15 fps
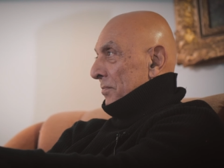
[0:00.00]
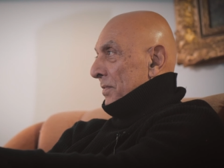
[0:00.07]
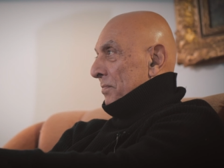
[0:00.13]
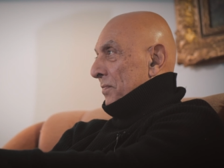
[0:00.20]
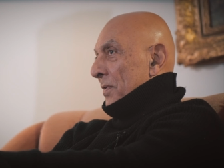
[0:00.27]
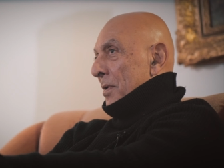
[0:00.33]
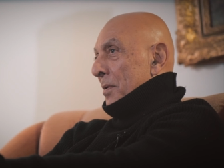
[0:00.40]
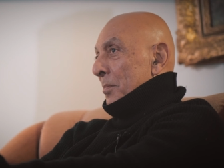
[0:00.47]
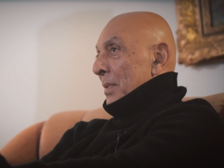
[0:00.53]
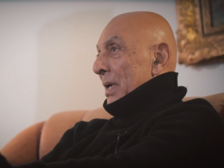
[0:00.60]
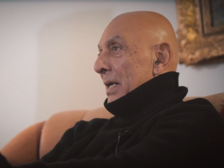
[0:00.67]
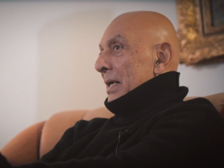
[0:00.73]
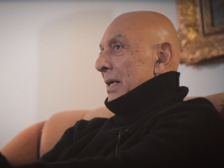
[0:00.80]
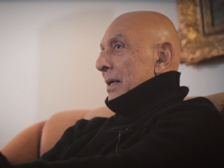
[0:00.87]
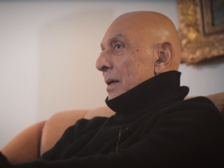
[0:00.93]
of the film,
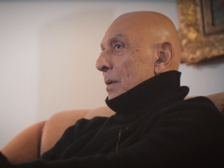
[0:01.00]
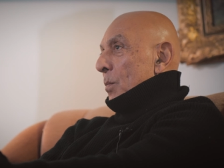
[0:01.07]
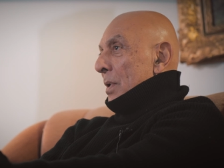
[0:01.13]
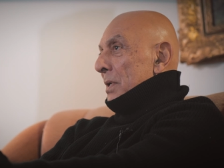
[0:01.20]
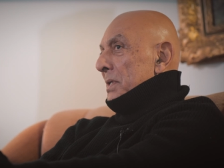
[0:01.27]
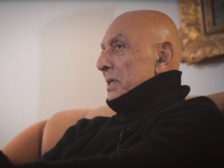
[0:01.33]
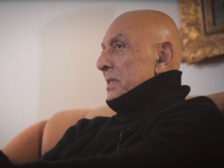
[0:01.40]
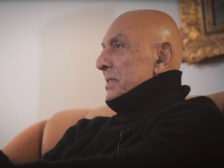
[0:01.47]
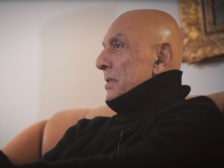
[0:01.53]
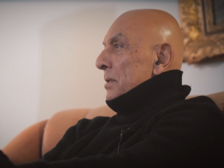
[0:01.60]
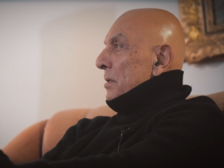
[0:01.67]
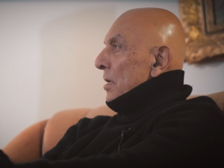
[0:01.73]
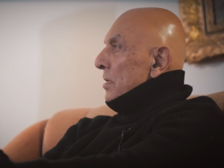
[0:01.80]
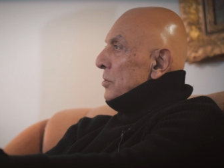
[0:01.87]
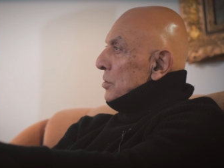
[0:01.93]
one day
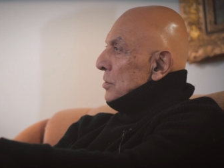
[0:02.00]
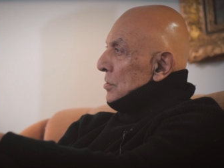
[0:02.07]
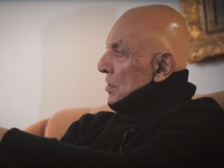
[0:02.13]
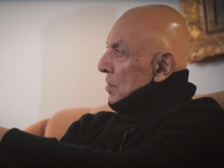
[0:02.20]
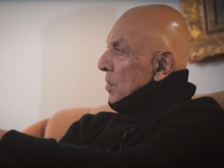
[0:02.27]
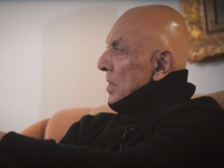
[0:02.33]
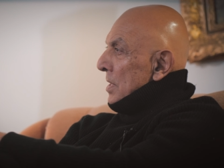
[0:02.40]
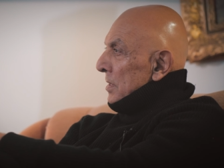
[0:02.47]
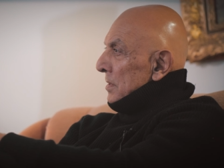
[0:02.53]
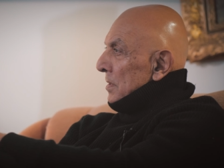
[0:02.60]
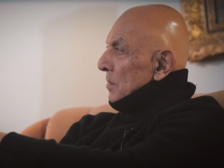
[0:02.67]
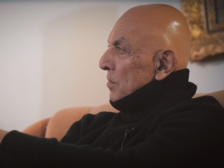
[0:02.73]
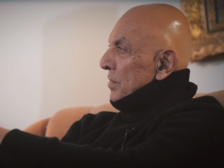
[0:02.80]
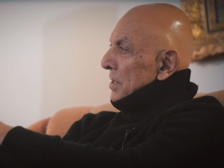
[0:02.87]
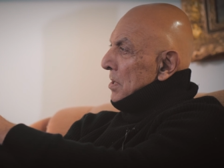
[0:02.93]
said, Darish, you know what?
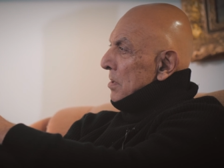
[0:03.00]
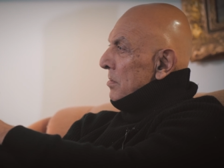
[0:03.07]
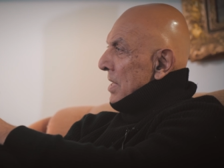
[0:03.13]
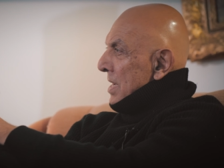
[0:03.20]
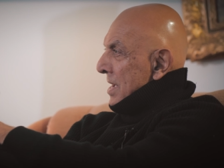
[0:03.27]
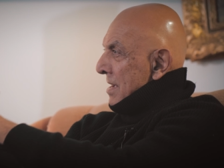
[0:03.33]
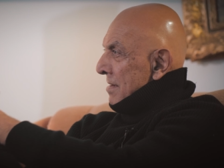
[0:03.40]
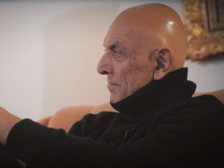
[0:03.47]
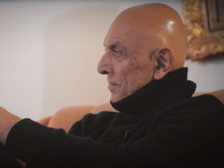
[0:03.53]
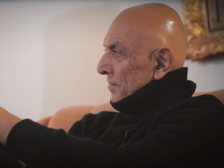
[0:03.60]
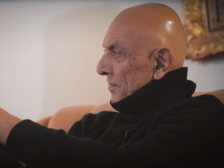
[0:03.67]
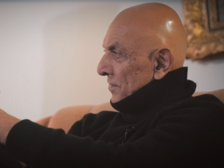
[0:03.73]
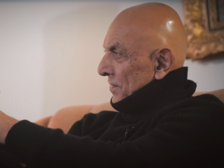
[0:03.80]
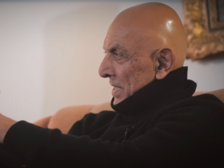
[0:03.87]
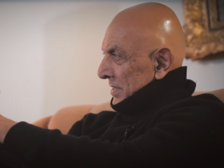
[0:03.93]
We don't
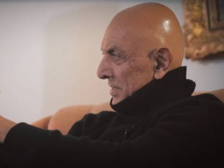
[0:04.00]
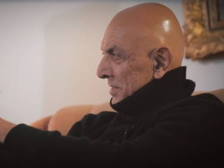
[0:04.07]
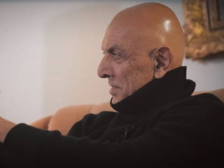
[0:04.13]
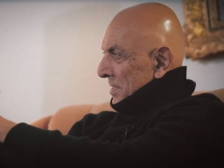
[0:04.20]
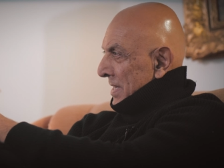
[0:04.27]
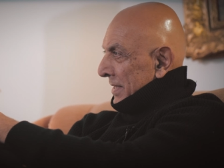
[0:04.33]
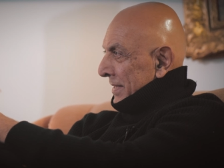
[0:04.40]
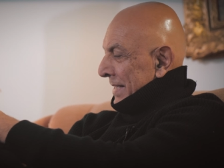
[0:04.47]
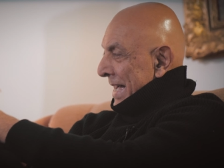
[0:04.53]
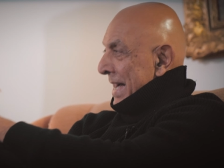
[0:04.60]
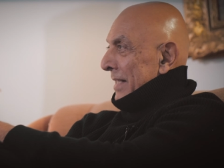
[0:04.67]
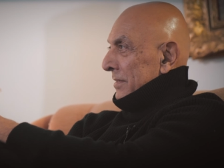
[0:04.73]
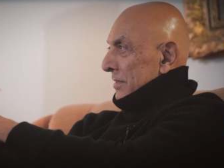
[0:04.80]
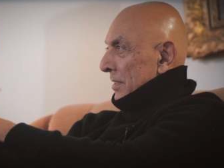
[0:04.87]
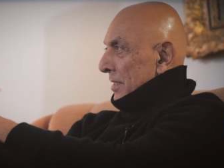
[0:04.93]
have faces like
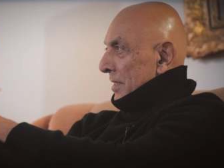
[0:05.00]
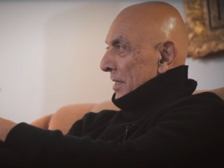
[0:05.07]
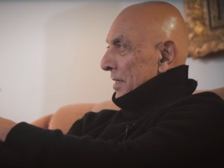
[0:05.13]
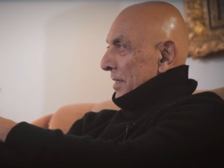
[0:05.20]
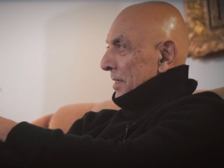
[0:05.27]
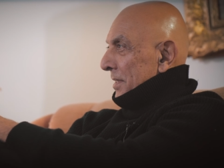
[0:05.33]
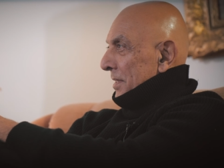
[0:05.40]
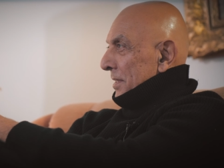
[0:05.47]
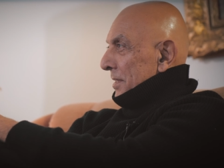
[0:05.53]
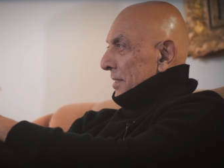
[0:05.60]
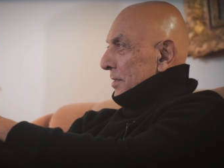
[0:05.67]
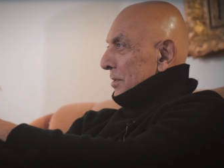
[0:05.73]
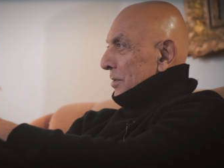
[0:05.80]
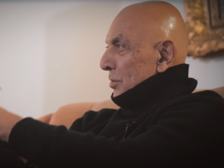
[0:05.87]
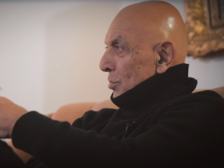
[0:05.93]
that.
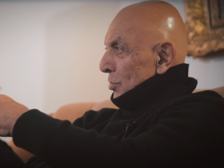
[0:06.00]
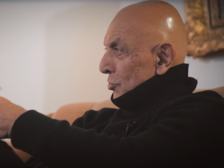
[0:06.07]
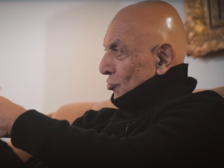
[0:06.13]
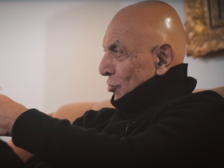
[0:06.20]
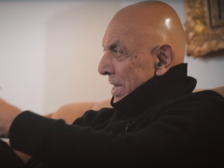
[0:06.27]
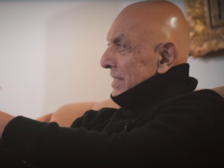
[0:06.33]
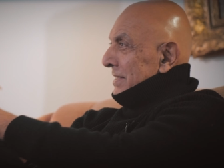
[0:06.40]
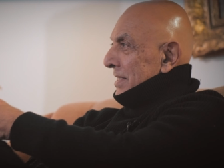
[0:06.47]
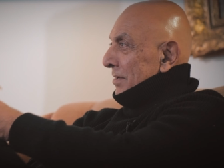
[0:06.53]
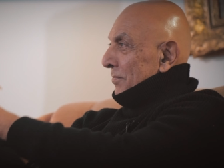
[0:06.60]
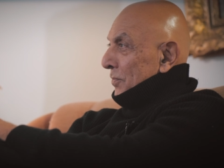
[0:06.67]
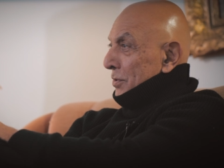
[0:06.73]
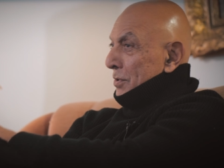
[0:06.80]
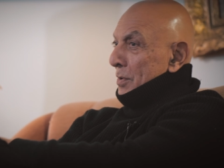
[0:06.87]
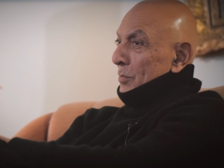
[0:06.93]
You're crazy
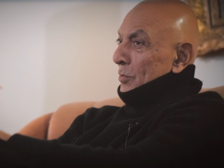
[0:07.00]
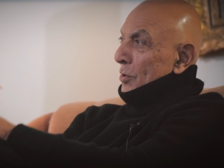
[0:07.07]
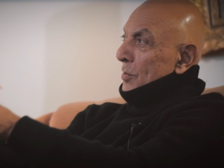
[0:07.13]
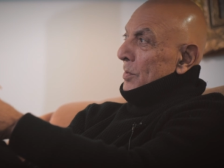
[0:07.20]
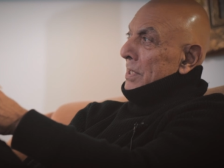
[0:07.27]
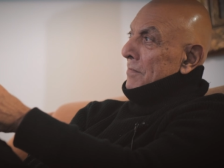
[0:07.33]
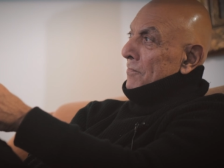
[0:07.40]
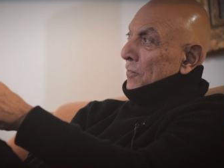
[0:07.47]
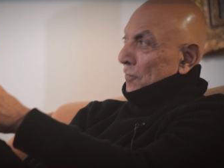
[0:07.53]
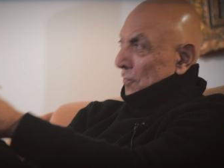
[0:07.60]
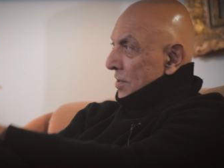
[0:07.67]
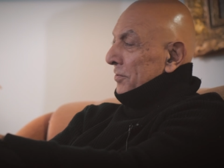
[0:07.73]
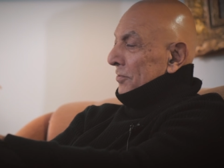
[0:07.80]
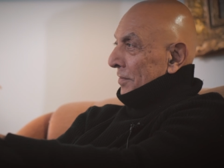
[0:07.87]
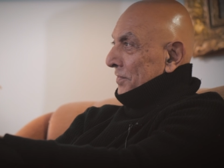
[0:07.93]
if you don't go in
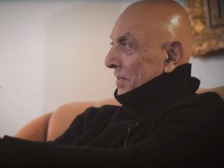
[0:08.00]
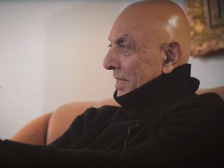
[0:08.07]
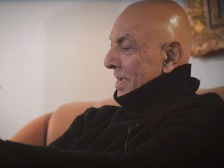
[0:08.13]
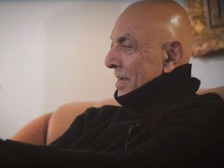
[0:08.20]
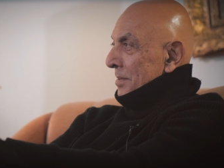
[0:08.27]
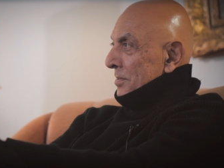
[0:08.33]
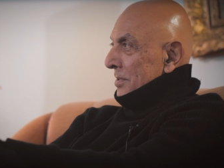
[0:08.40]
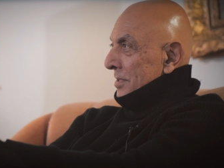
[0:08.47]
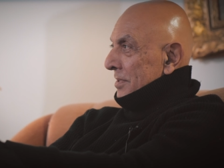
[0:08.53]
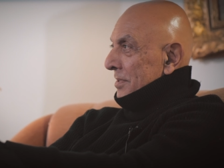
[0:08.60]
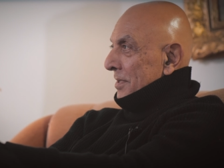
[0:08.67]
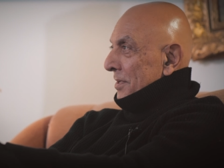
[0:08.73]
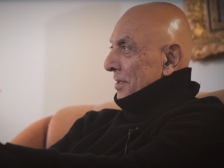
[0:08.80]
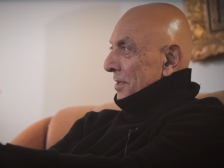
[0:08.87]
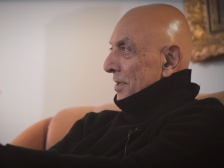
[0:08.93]
front of the camera.
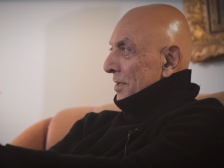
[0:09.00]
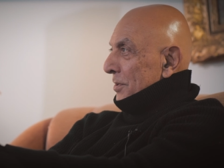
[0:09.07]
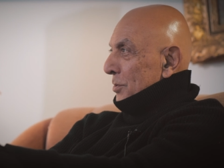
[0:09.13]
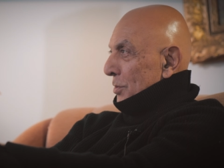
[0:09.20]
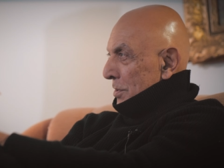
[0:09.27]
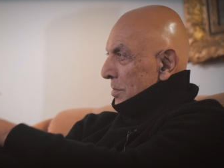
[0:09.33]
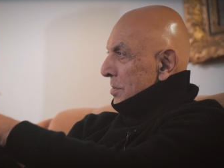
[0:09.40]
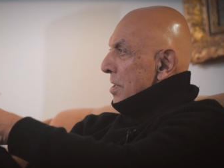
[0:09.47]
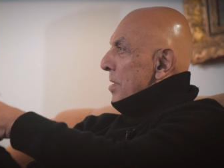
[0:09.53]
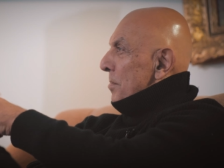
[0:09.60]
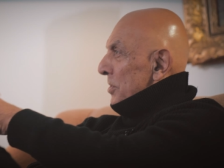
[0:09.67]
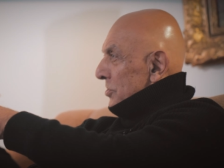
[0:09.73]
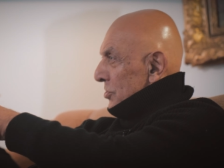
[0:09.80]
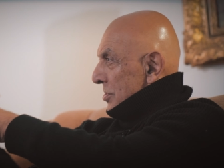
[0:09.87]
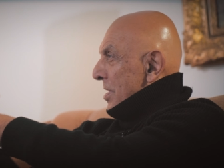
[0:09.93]
You don't know how
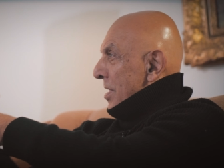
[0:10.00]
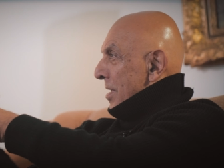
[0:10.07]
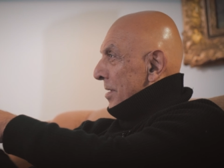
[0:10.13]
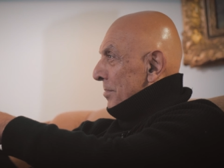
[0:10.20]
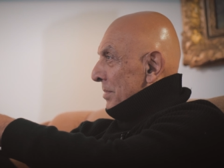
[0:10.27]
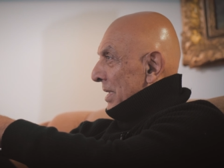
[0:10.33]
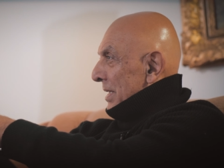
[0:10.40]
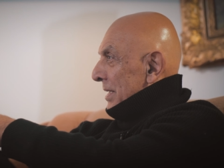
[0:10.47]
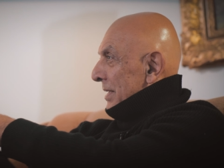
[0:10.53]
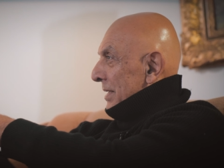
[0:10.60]
much time